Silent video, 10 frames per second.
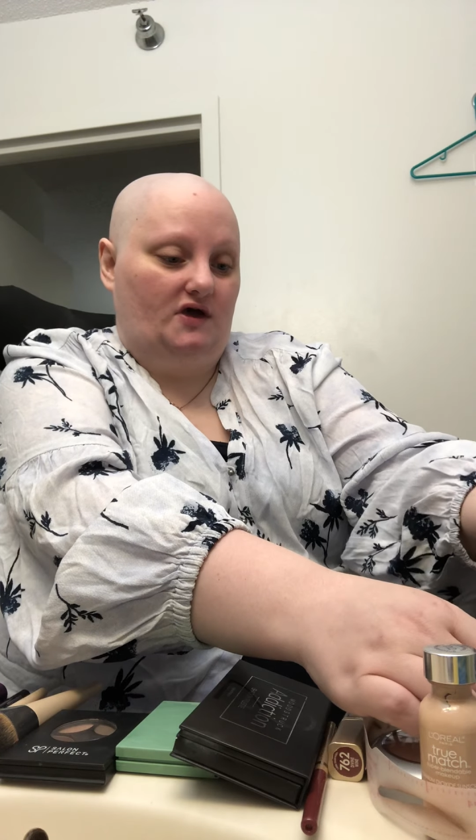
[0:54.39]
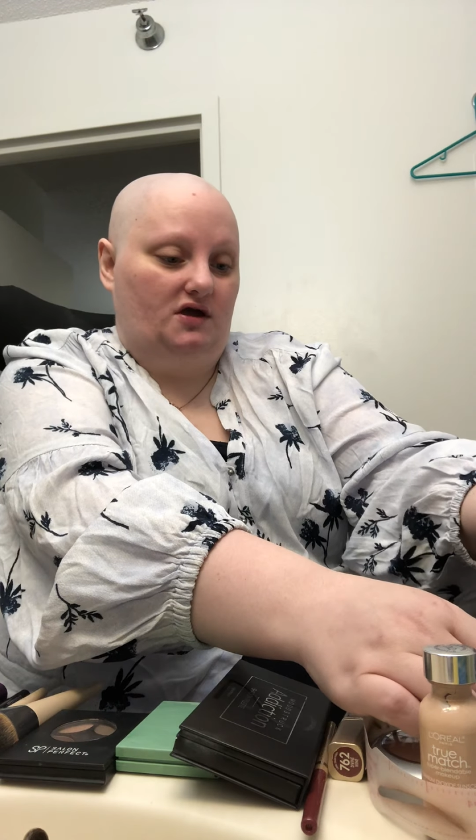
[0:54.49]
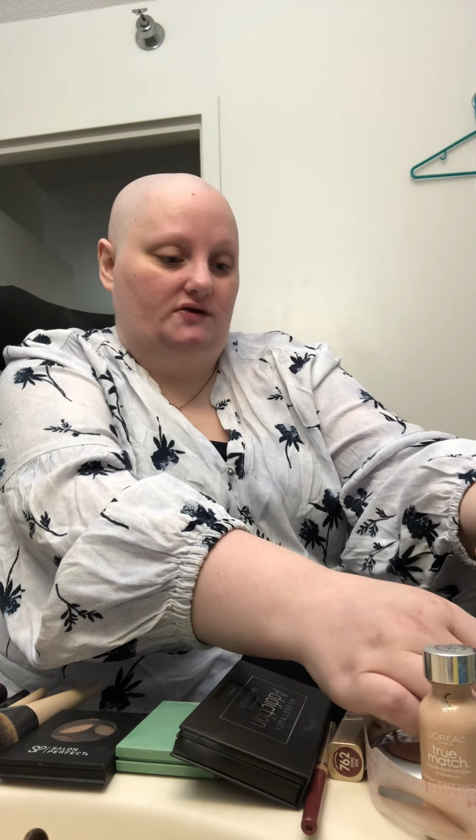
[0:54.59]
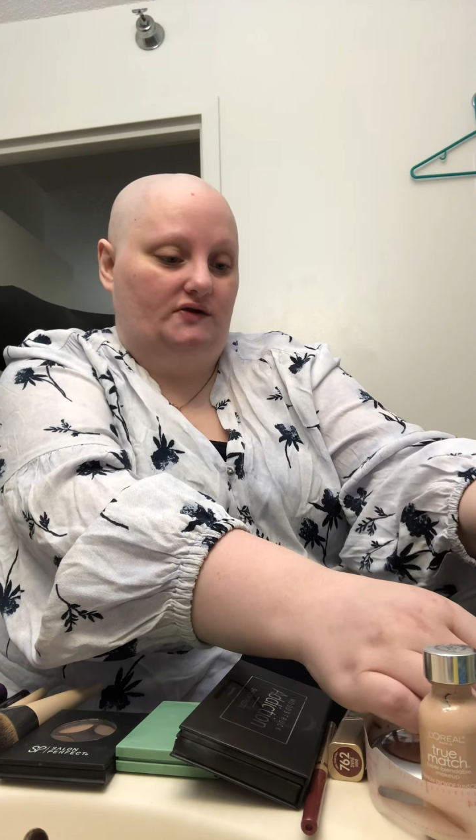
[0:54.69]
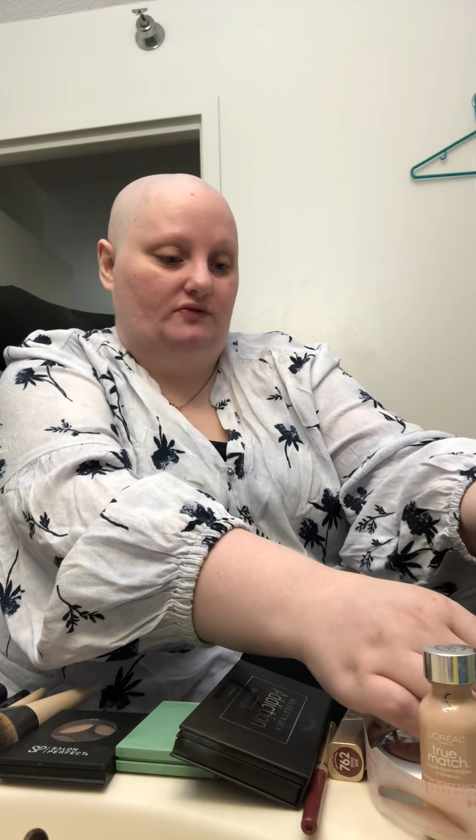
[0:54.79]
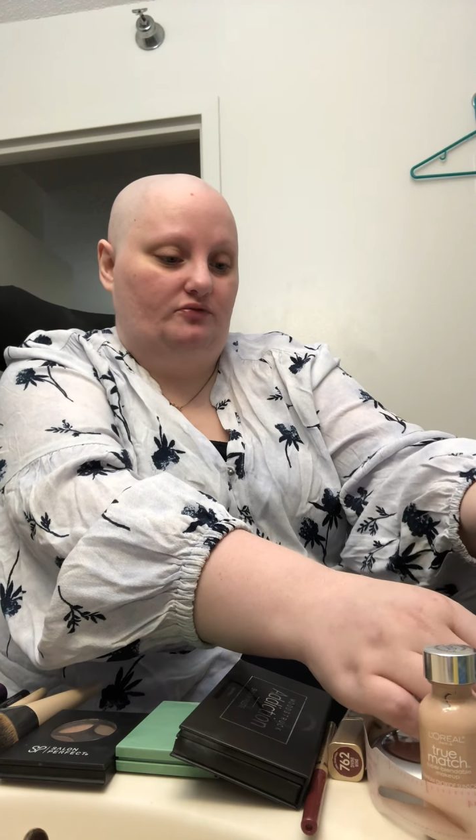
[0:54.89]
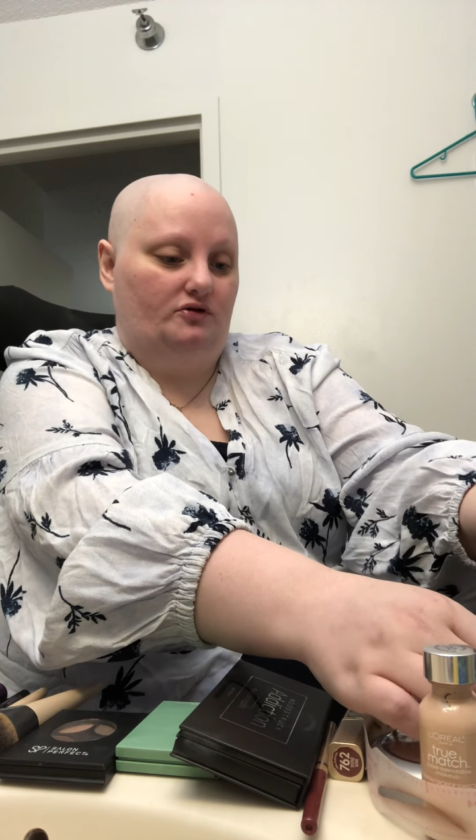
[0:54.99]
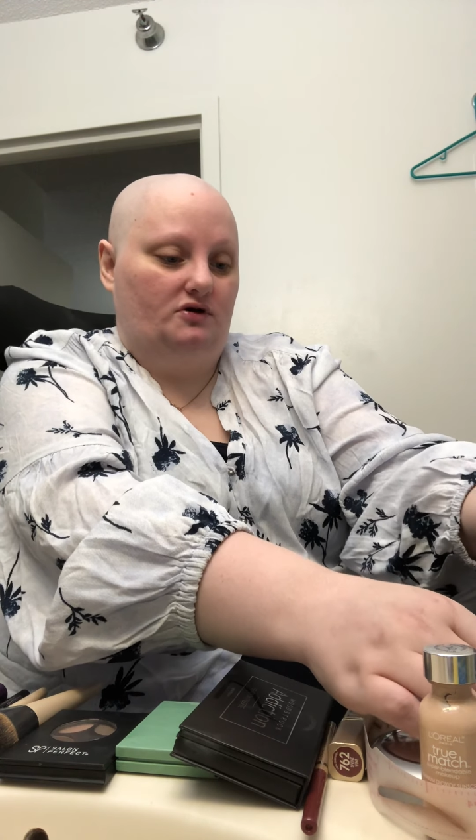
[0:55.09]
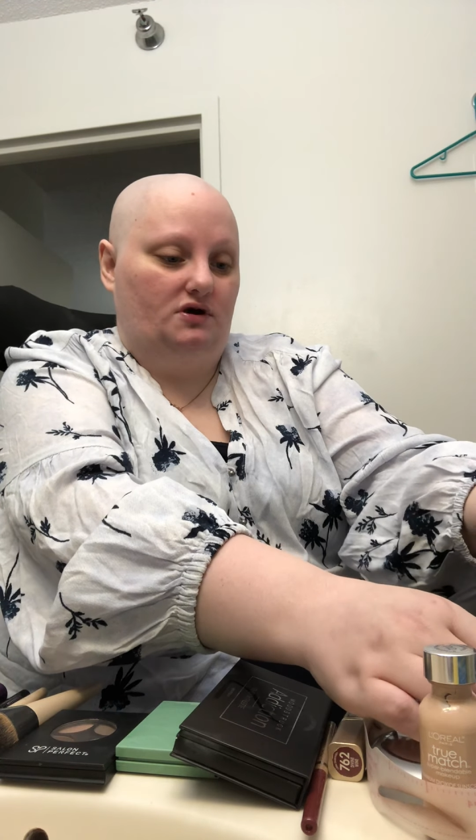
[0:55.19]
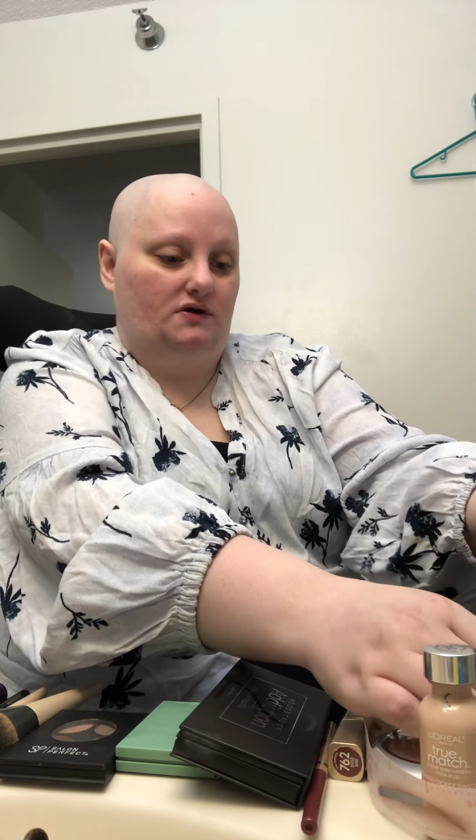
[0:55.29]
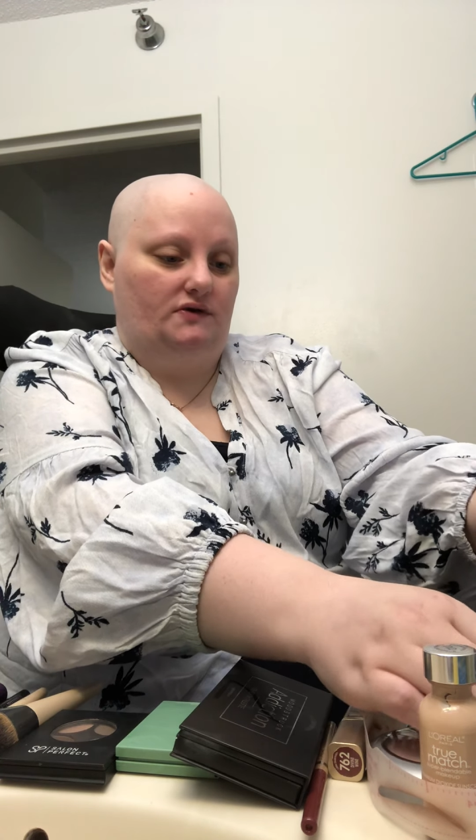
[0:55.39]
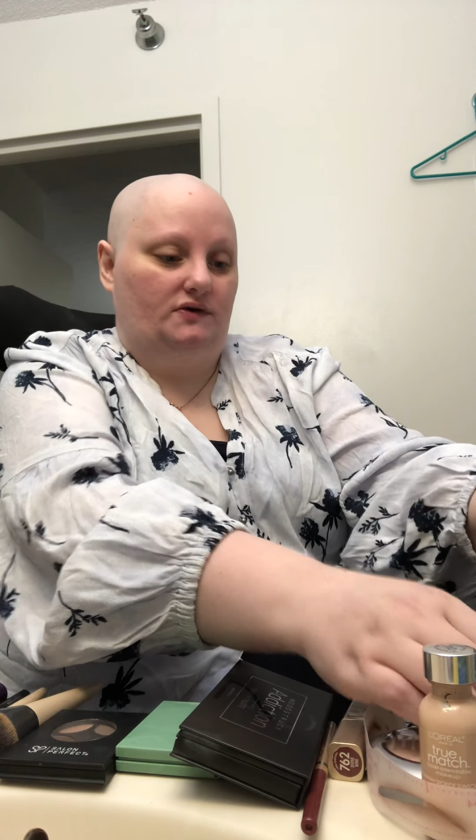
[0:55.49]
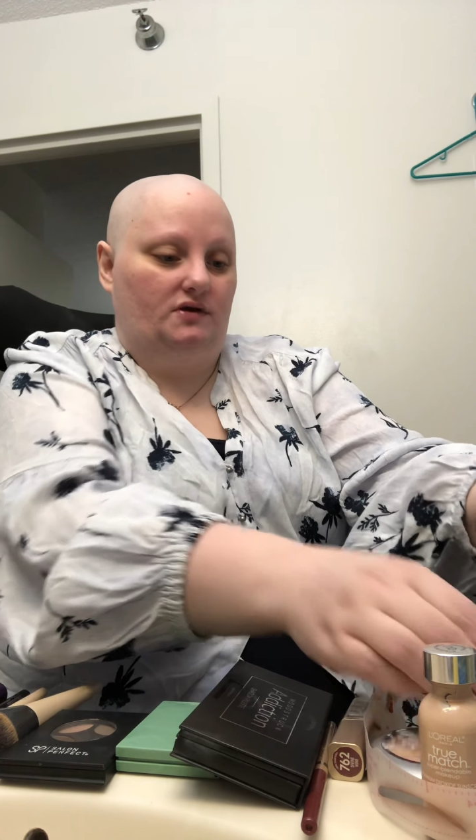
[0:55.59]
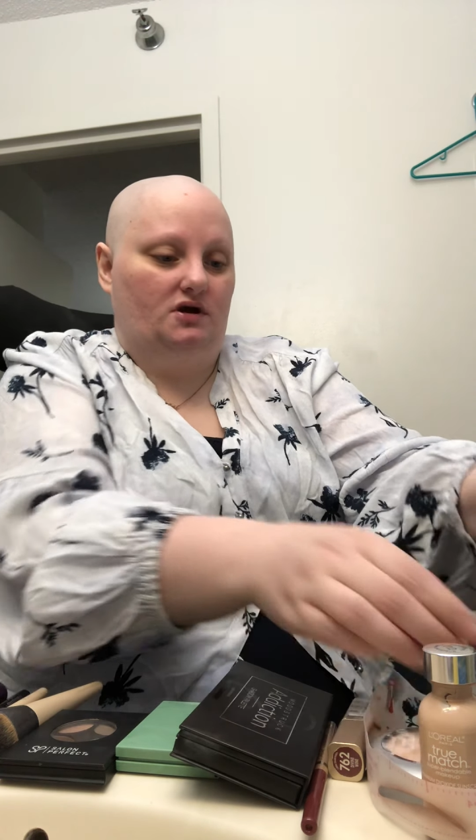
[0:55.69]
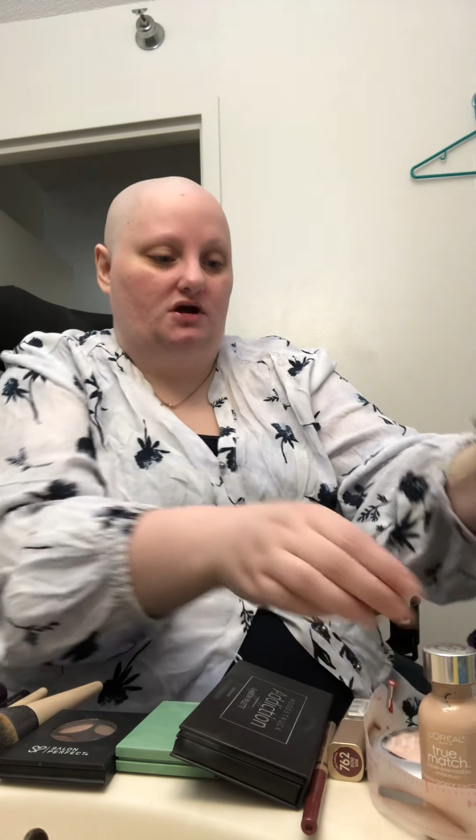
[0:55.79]
I just
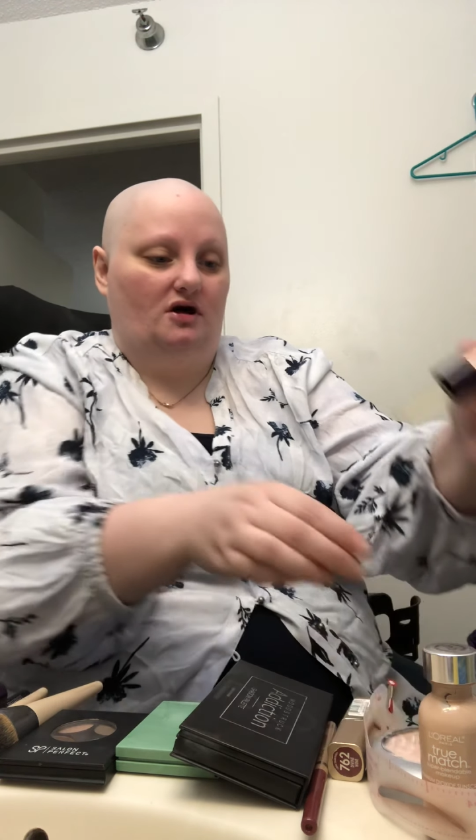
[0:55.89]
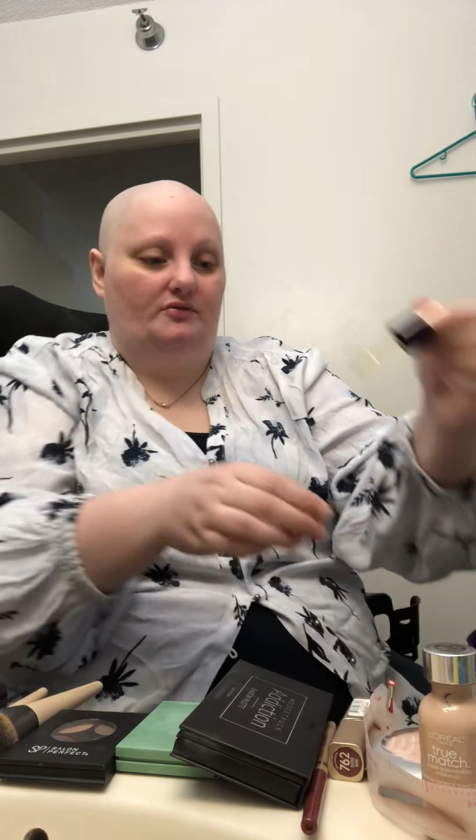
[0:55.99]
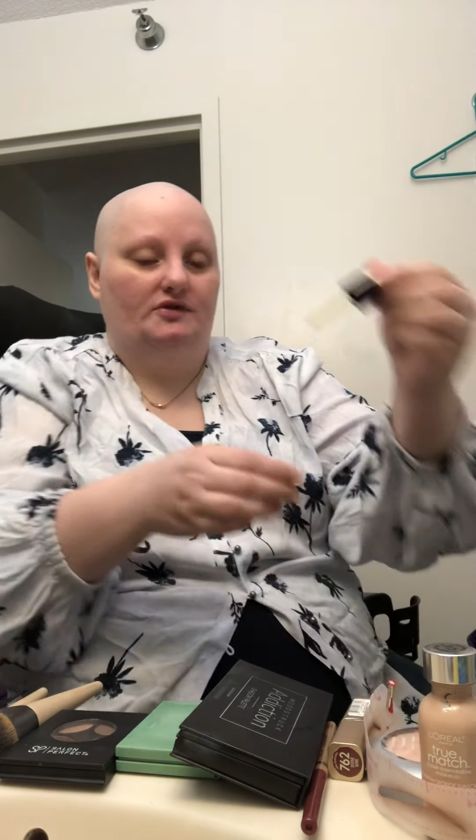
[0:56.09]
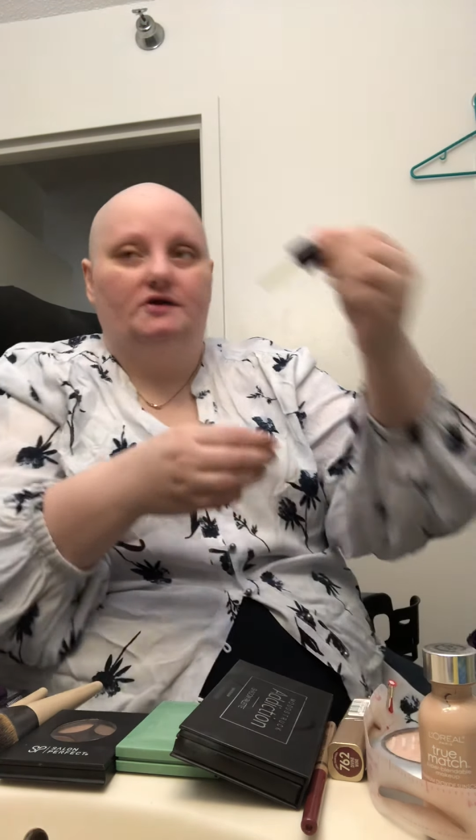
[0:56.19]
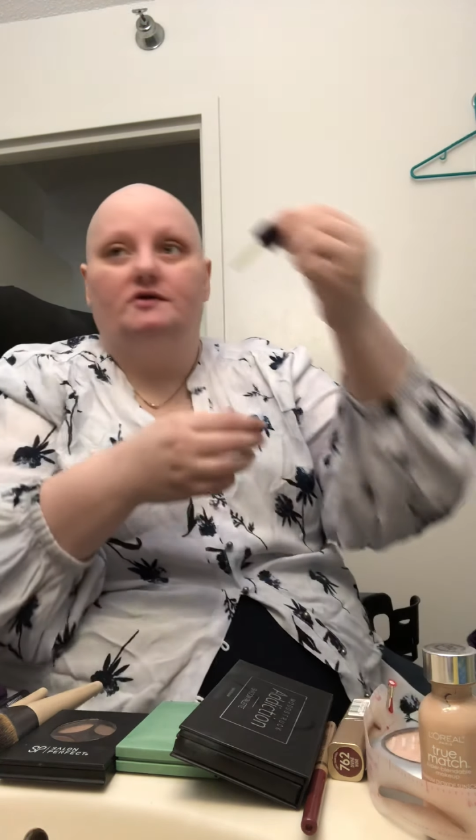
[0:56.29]
put a couple of